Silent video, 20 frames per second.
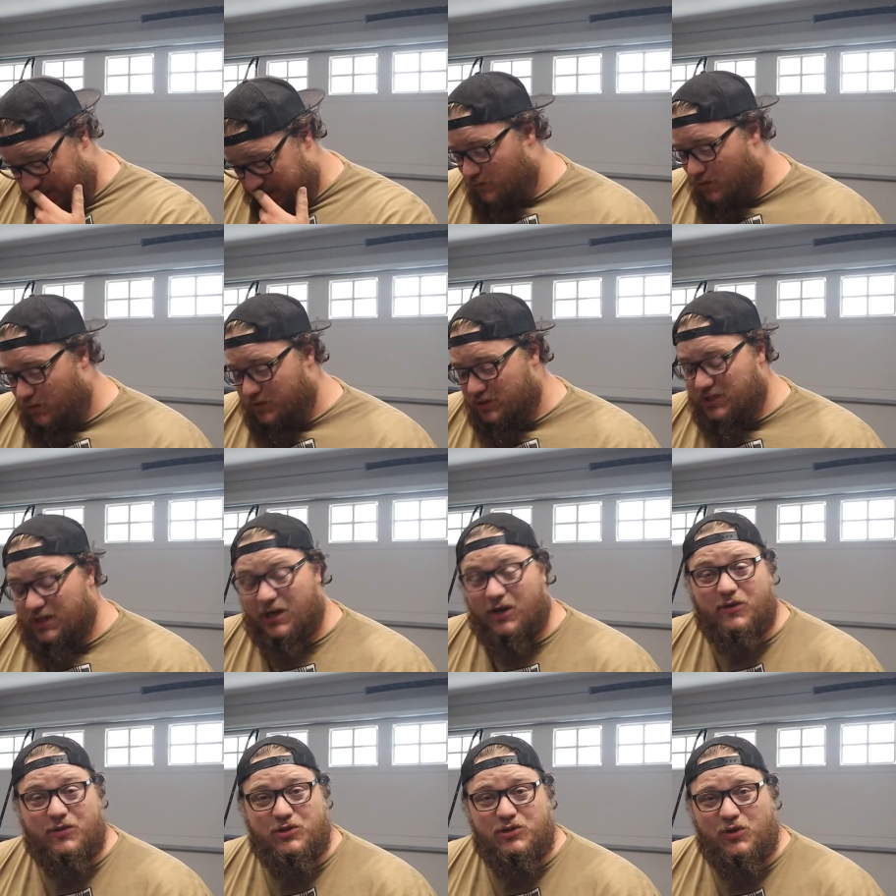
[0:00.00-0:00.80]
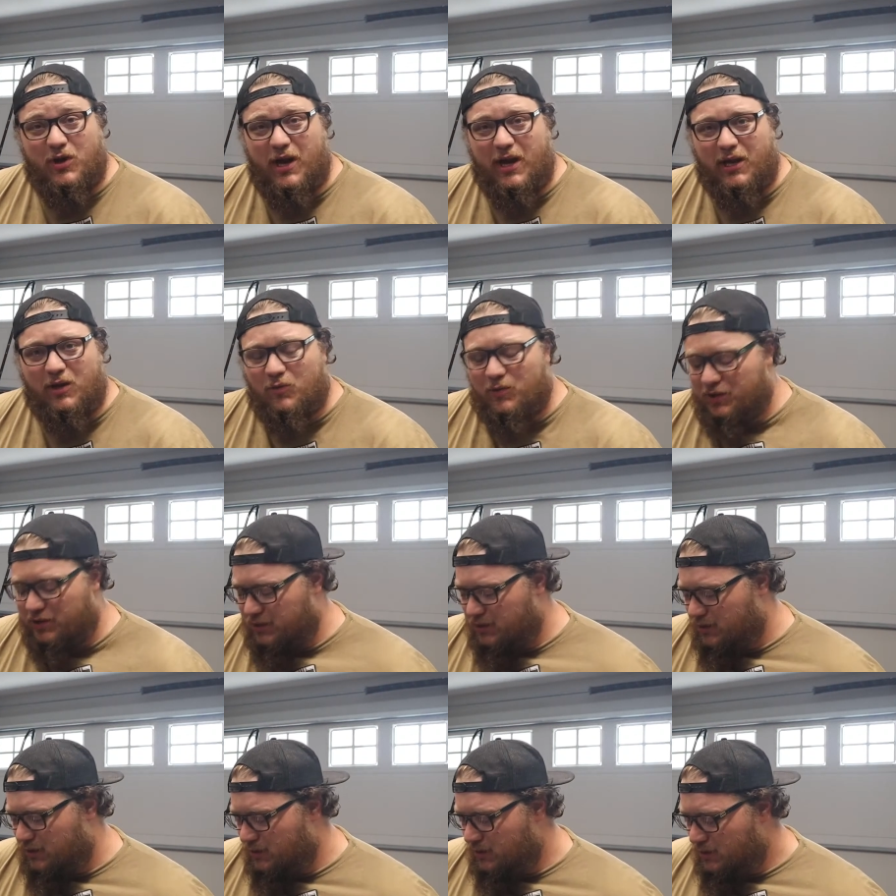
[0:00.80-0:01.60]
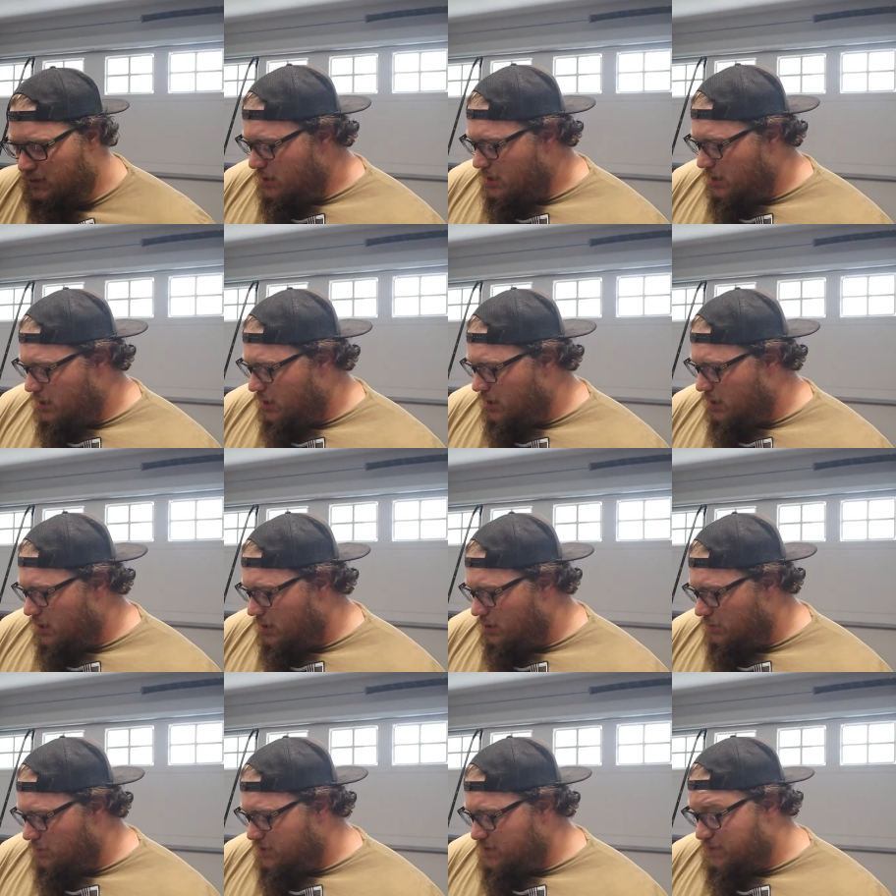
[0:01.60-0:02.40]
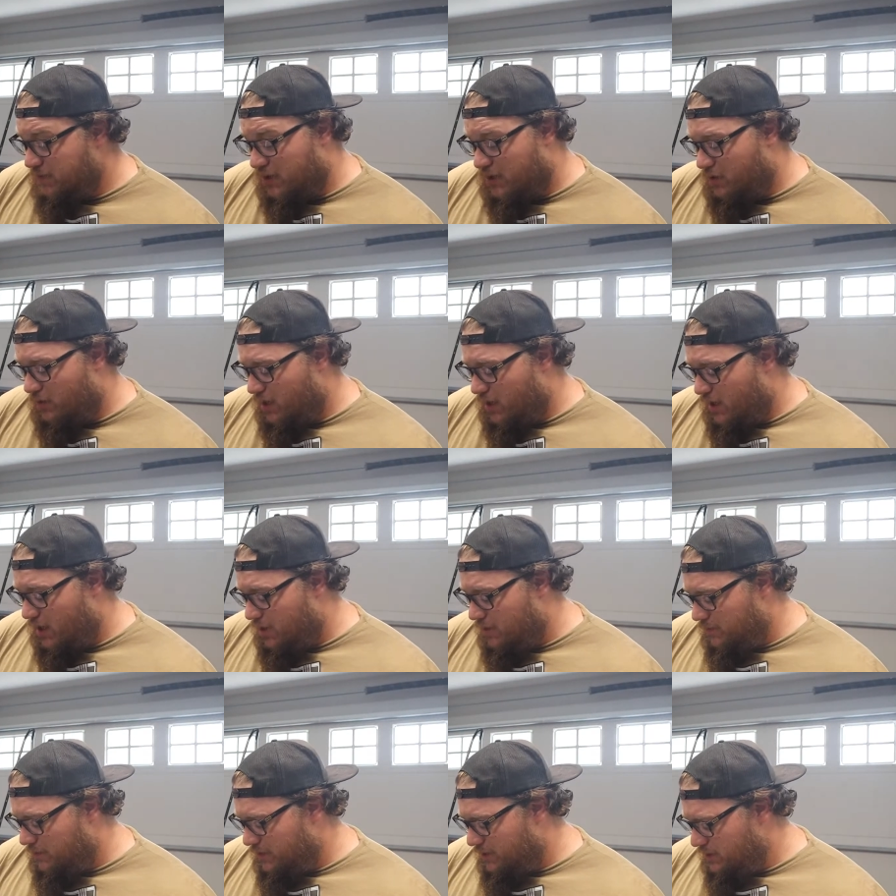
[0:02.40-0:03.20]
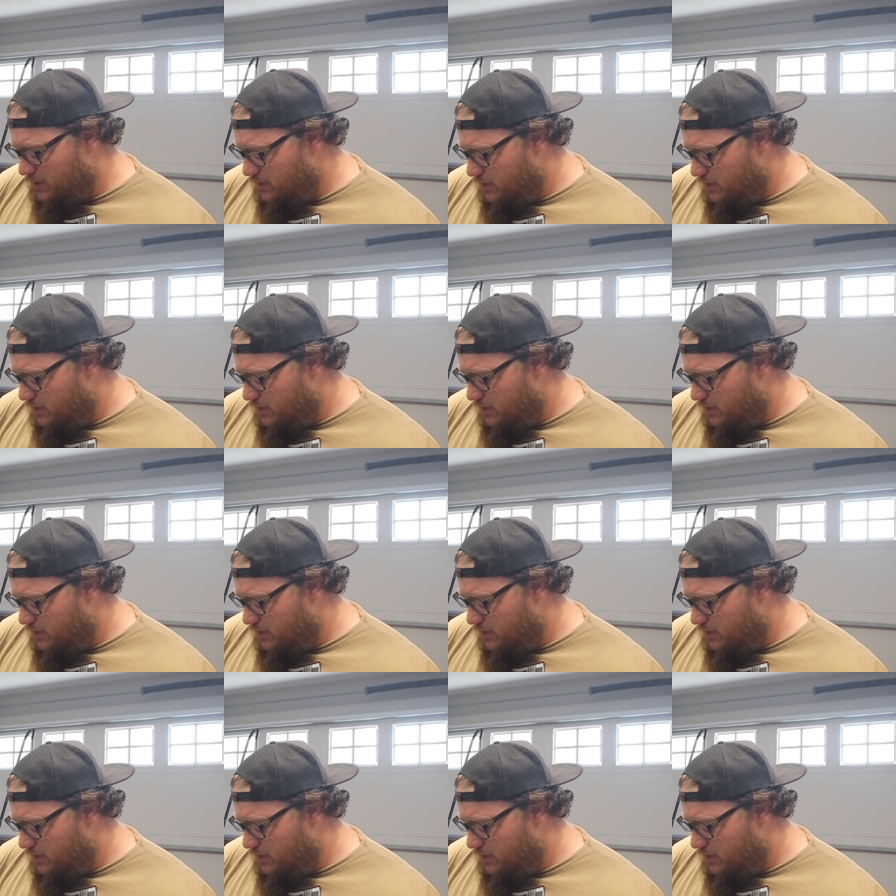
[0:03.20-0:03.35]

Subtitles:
Rode the tail of the Dragon with it. It's been a great helmet.